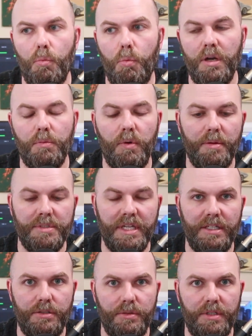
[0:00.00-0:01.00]
one
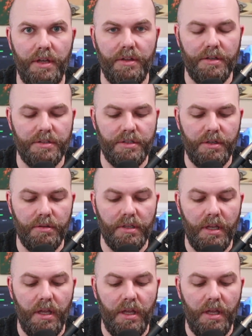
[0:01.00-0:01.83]
website to another. So